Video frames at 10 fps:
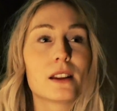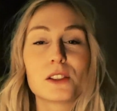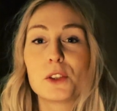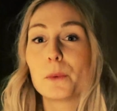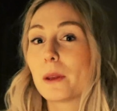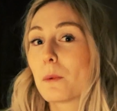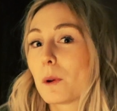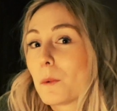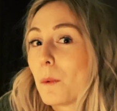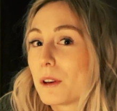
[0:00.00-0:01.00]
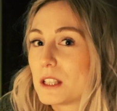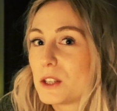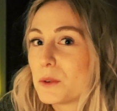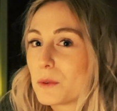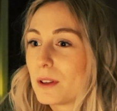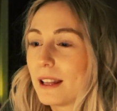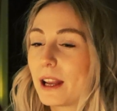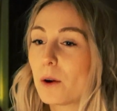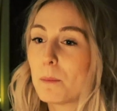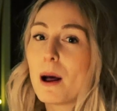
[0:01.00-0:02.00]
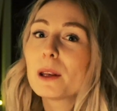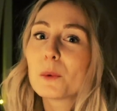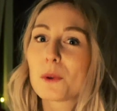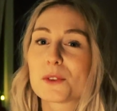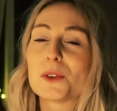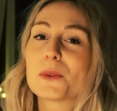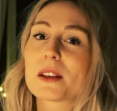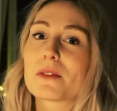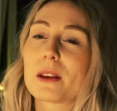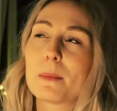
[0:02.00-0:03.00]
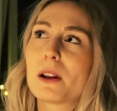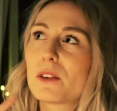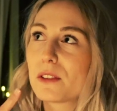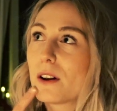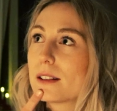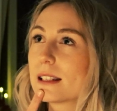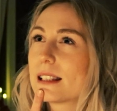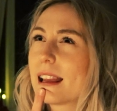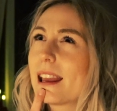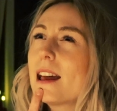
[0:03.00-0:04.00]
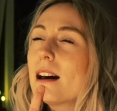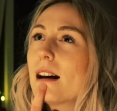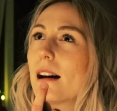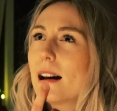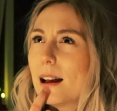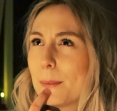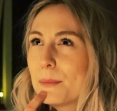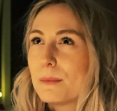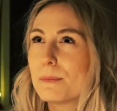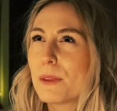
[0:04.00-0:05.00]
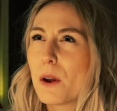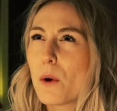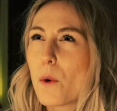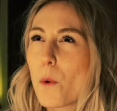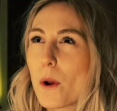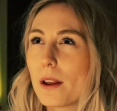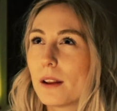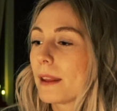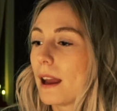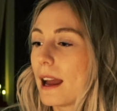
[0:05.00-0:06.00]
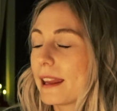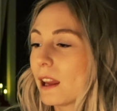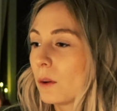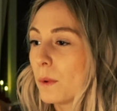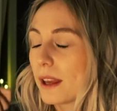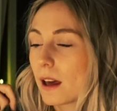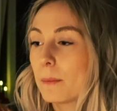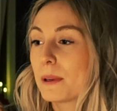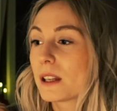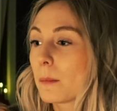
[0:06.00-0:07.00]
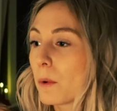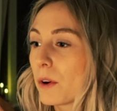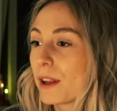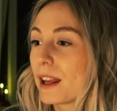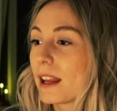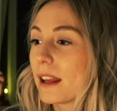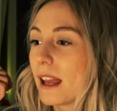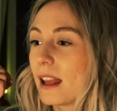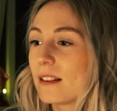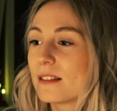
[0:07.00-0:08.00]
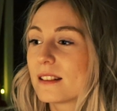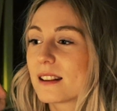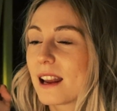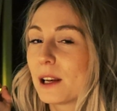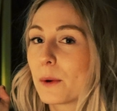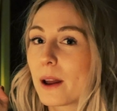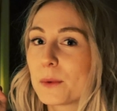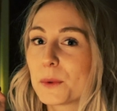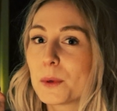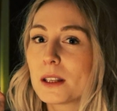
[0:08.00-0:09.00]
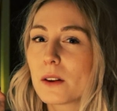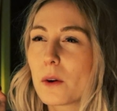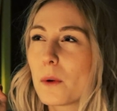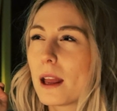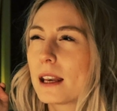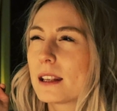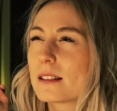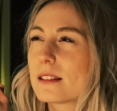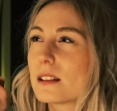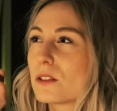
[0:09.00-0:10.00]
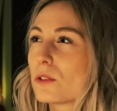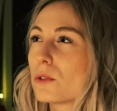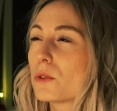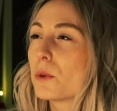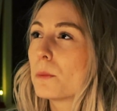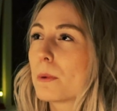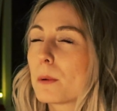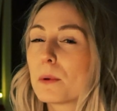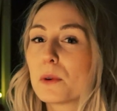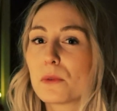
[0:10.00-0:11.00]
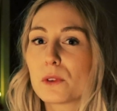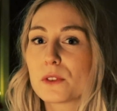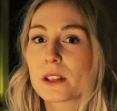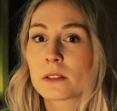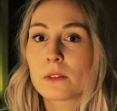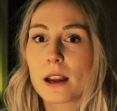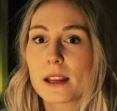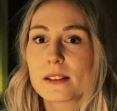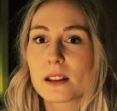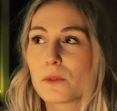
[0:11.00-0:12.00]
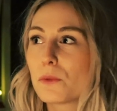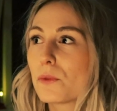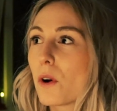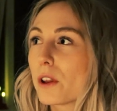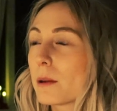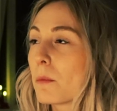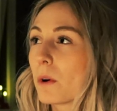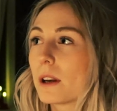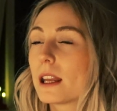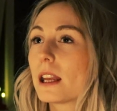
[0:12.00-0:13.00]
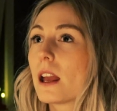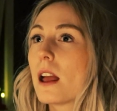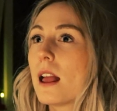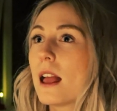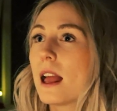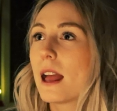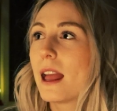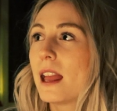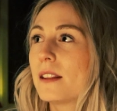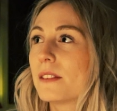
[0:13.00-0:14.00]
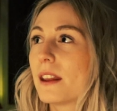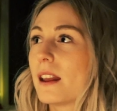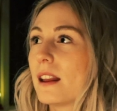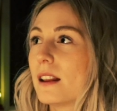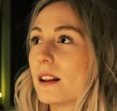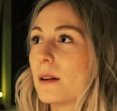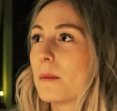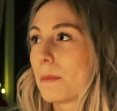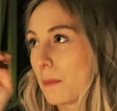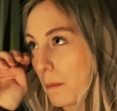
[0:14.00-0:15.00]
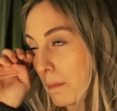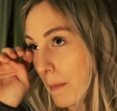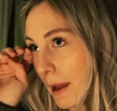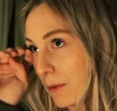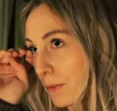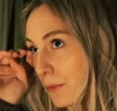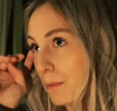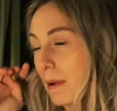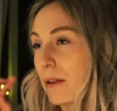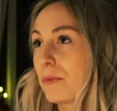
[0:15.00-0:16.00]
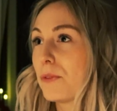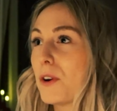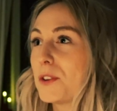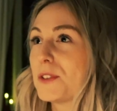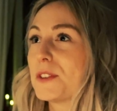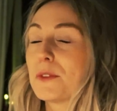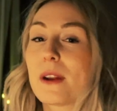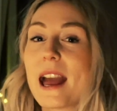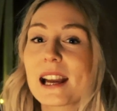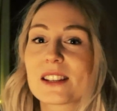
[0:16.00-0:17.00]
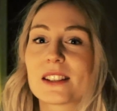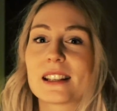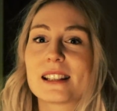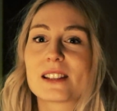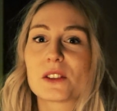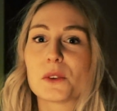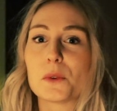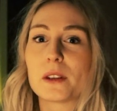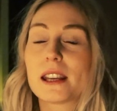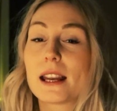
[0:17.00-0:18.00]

doing what we want to do. Like, our body wants to do something, but our thoughts is like, no. I can wake up in the morning and I look out the window and it's this super beautiful sunrise and foggy morning, and my first reaction is to get